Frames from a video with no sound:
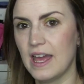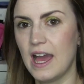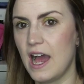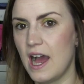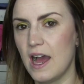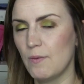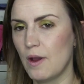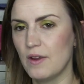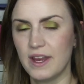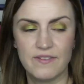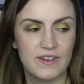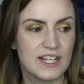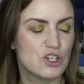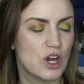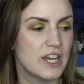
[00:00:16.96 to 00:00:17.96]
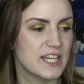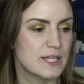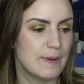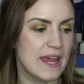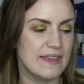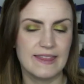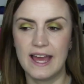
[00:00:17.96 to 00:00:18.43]
I won't even try and
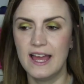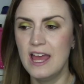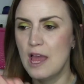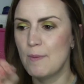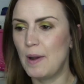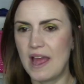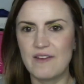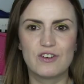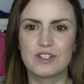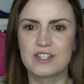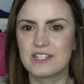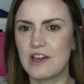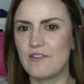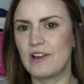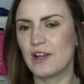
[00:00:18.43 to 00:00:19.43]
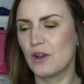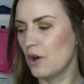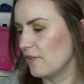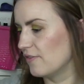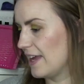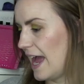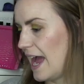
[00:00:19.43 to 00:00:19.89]
explain that. But I've got stuff like
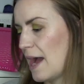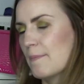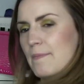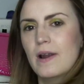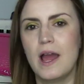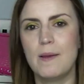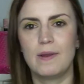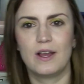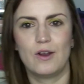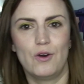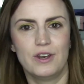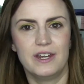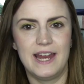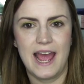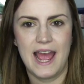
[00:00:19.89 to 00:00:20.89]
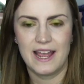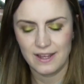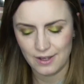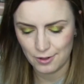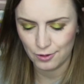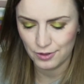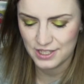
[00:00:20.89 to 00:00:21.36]
off camera. I'm like on an
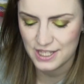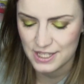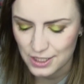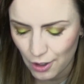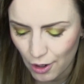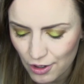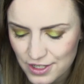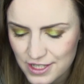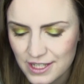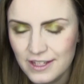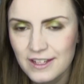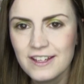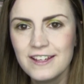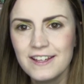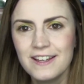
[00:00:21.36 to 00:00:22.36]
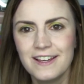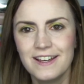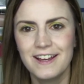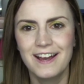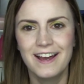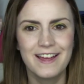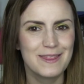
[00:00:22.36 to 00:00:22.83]
angle. This is not
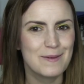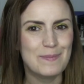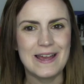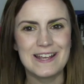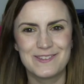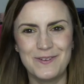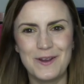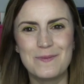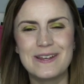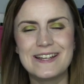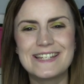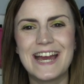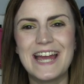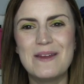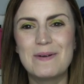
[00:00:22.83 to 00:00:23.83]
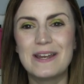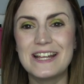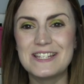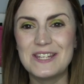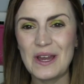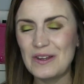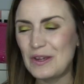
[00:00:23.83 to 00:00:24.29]
uh, the best filming day, but it
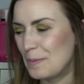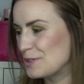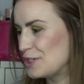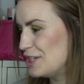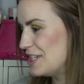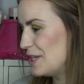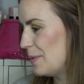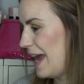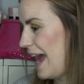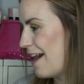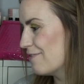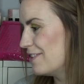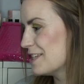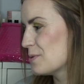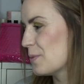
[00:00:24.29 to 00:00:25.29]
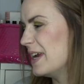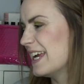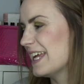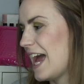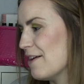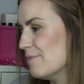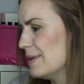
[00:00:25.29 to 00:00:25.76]
is the only opportunity we have this week,
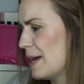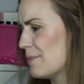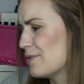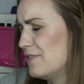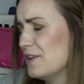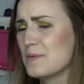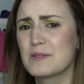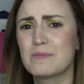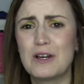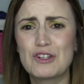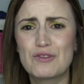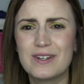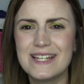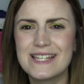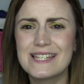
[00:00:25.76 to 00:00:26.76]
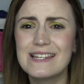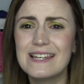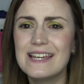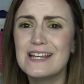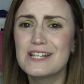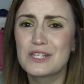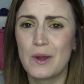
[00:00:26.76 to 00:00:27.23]
and I haven't been able to film as much
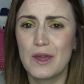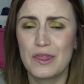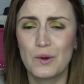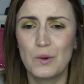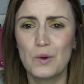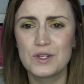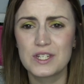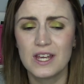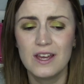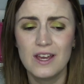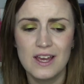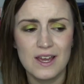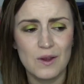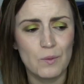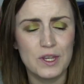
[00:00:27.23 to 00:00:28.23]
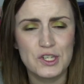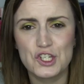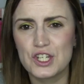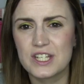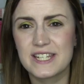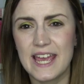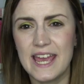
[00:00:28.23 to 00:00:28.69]
recently. So I thought we should
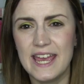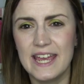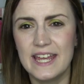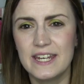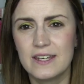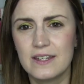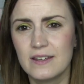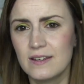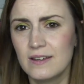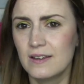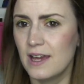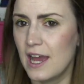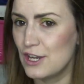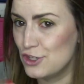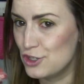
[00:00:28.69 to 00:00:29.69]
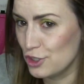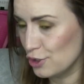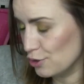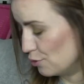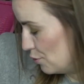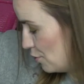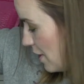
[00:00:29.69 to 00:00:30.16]
just get in and
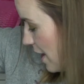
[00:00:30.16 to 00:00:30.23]
do...